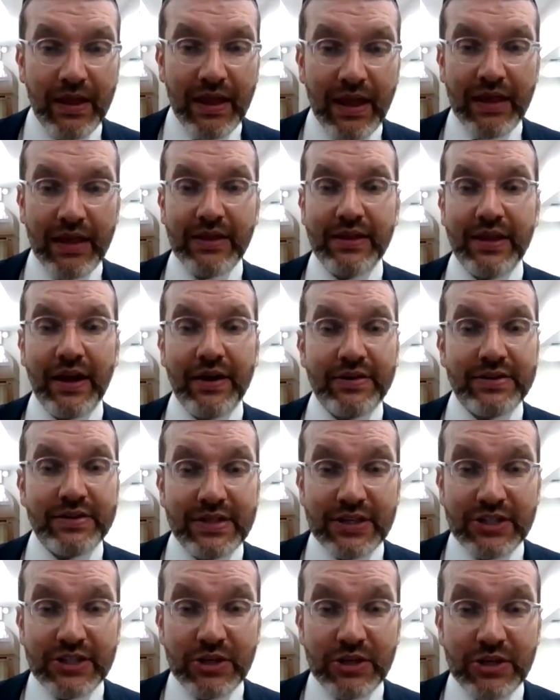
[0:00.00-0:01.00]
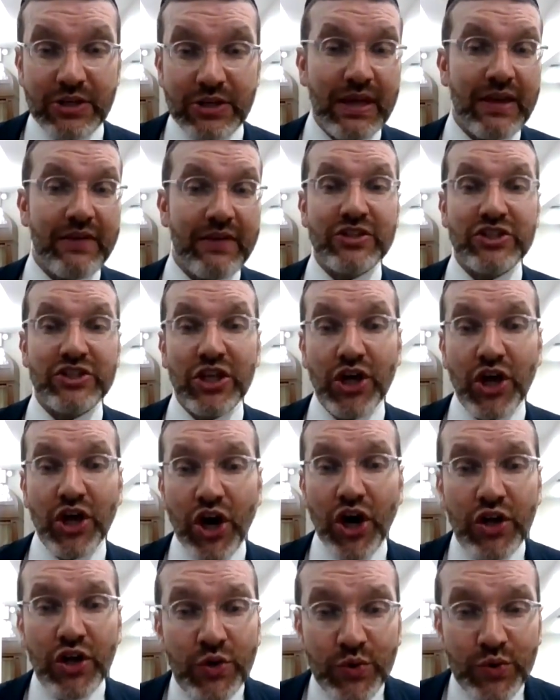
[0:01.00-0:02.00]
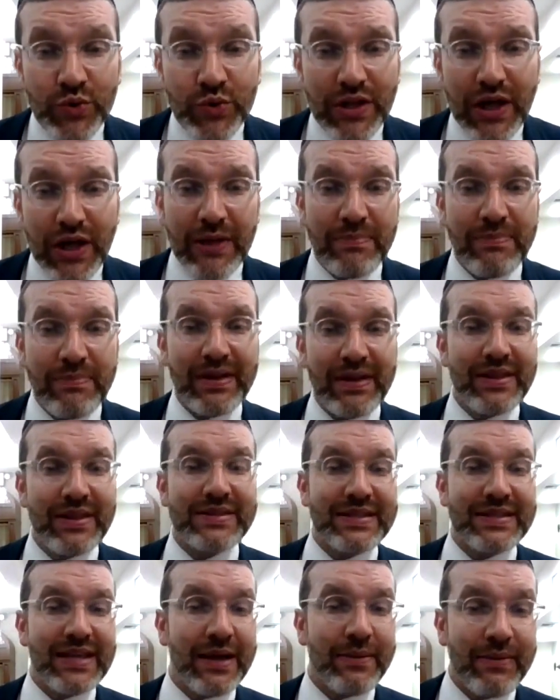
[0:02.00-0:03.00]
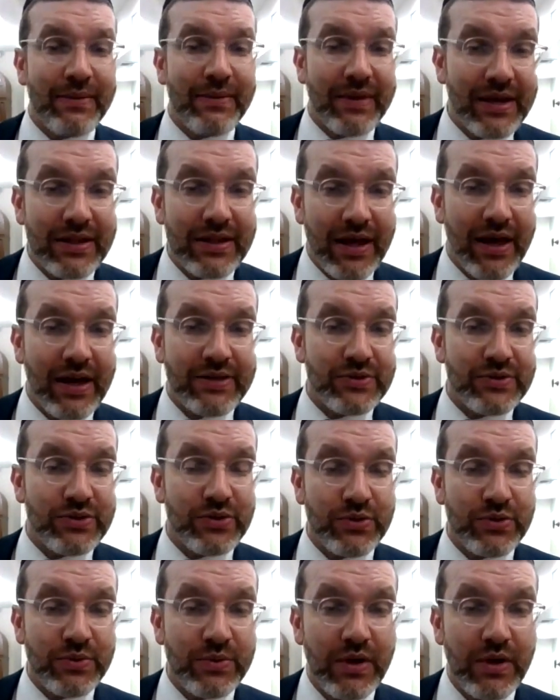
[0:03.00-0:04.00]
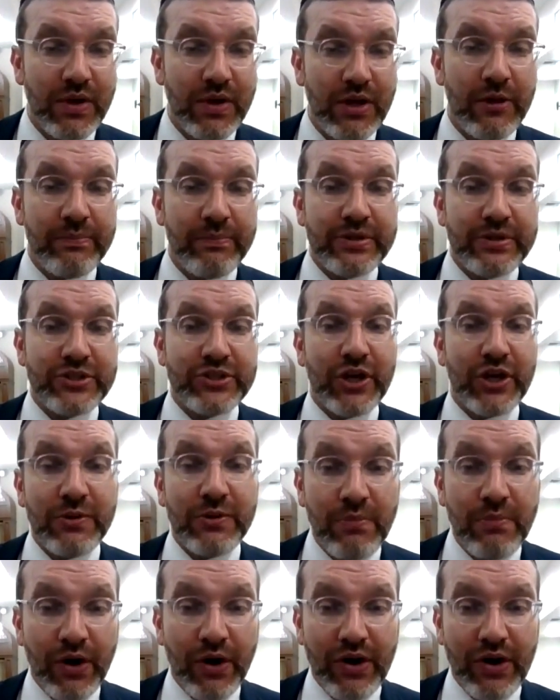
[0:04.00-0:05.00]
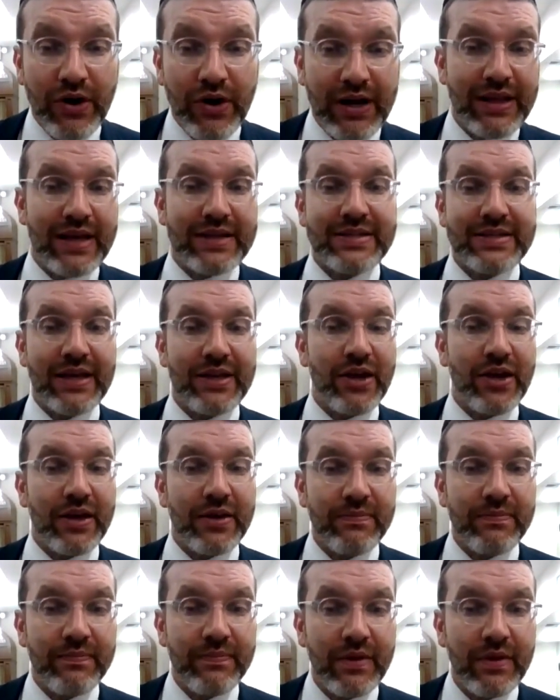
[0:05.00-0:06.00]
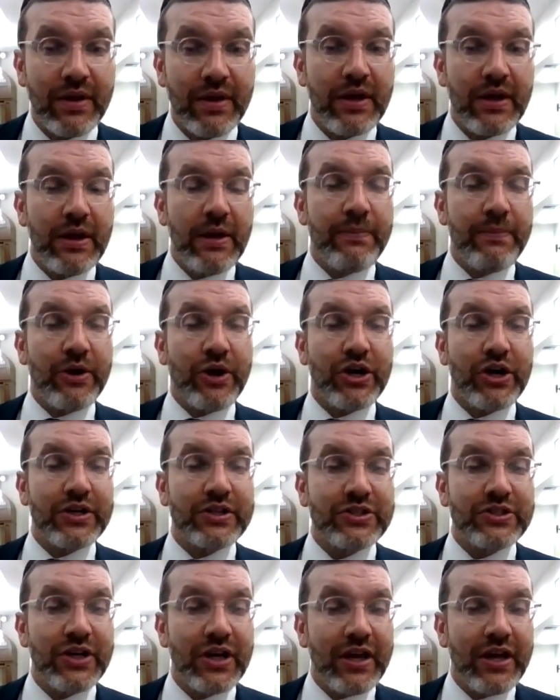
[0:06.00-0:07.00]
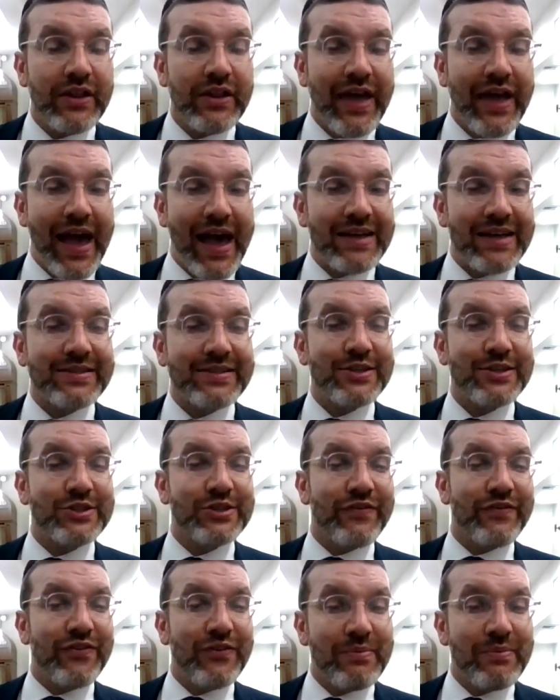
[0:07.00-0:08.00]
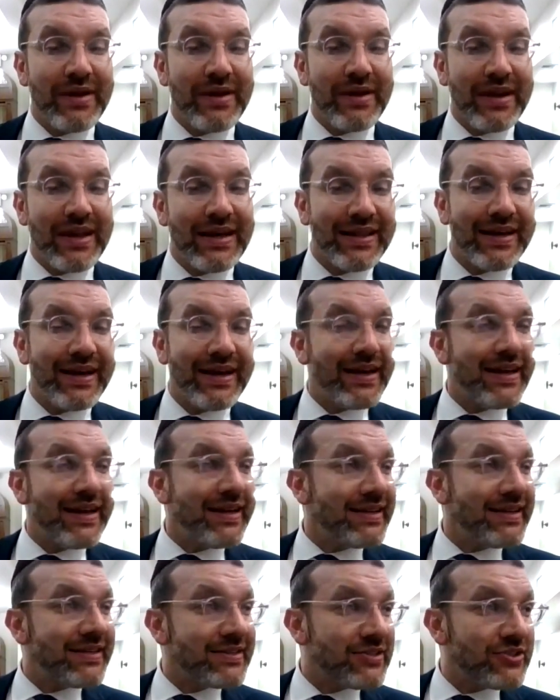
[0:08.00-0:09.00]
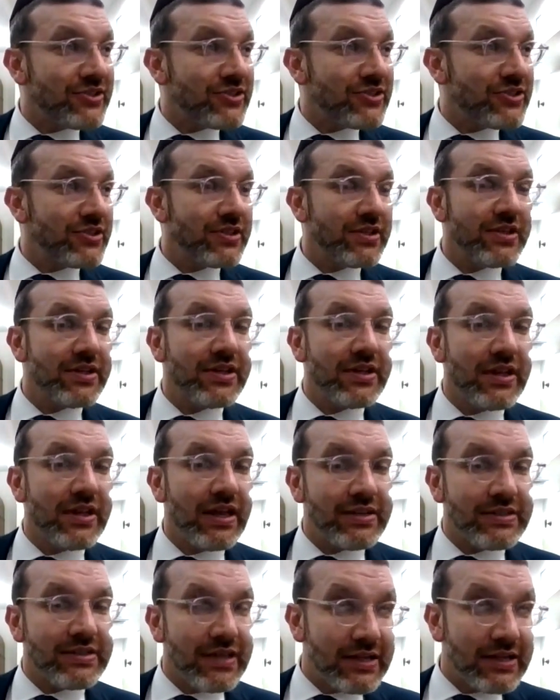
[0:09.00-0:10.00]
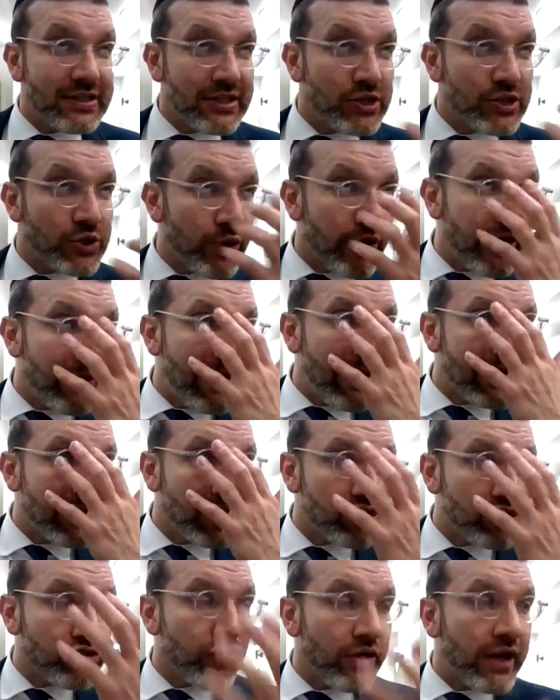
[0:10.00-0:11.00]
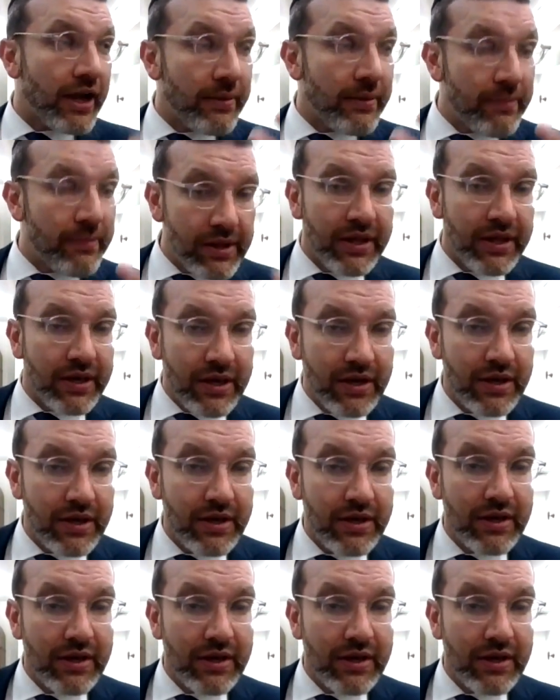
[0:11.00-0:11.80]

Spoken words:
And the Torah says, "Shemikivin shall kol kula emedes Megillah hazu beside macher kedas hayay," because the essence of the Megillah is it's a story about destroying Amalek,